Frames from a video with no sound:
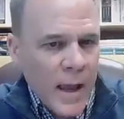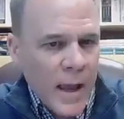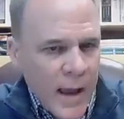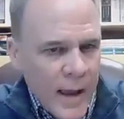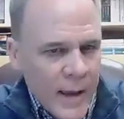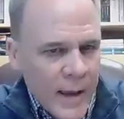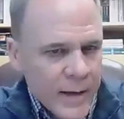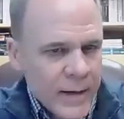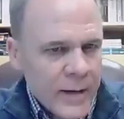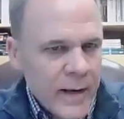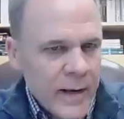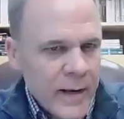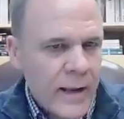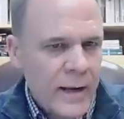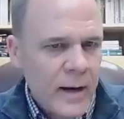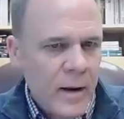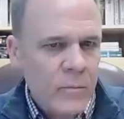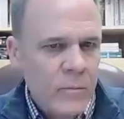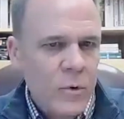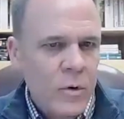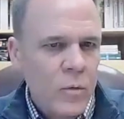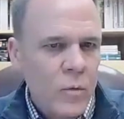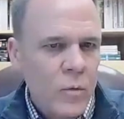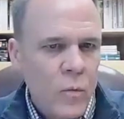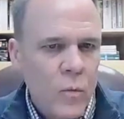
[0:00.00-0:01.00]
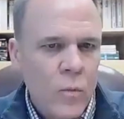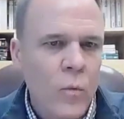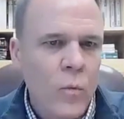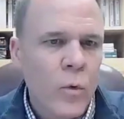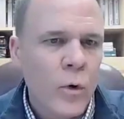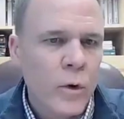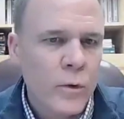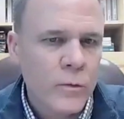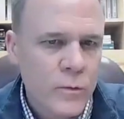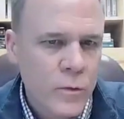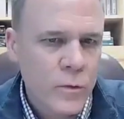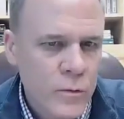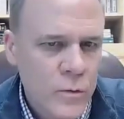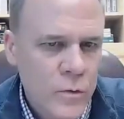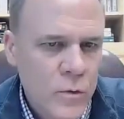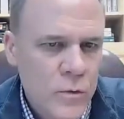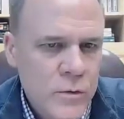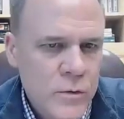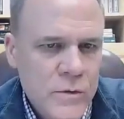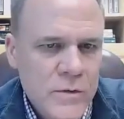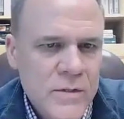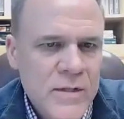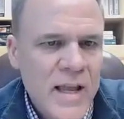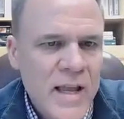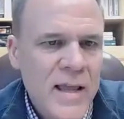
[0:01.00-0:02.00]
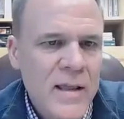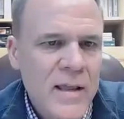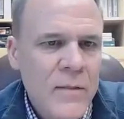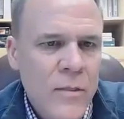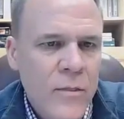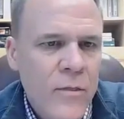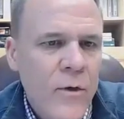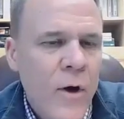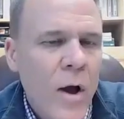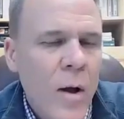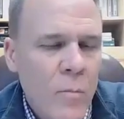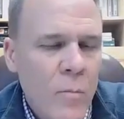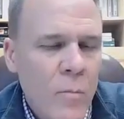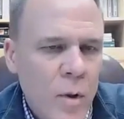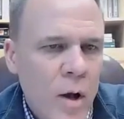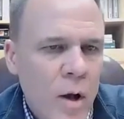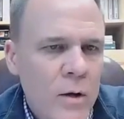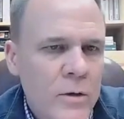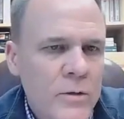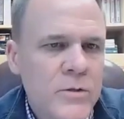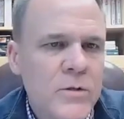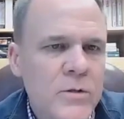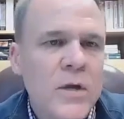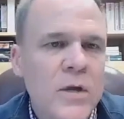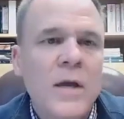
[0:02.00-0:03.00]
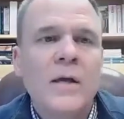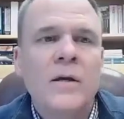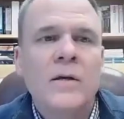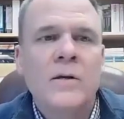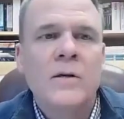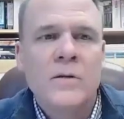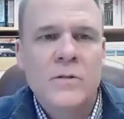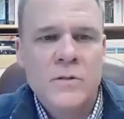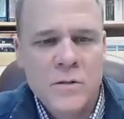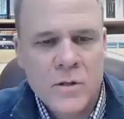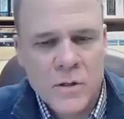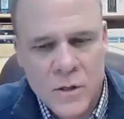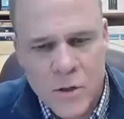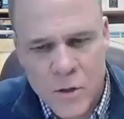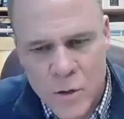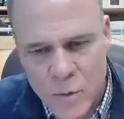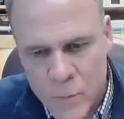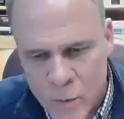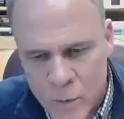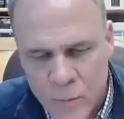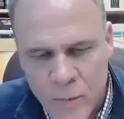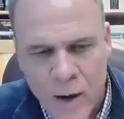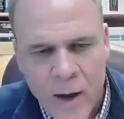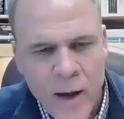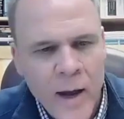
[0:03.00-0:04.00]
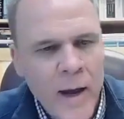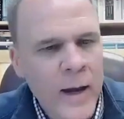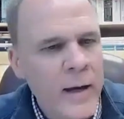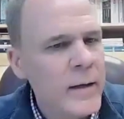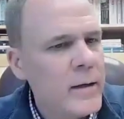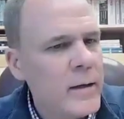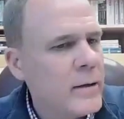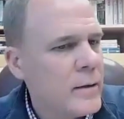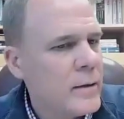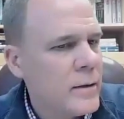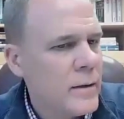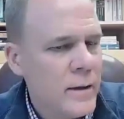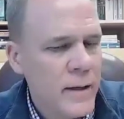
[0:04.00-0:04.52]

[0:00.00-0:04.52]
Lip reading: And I'm going to work through those 10 thought blocks because the human mind,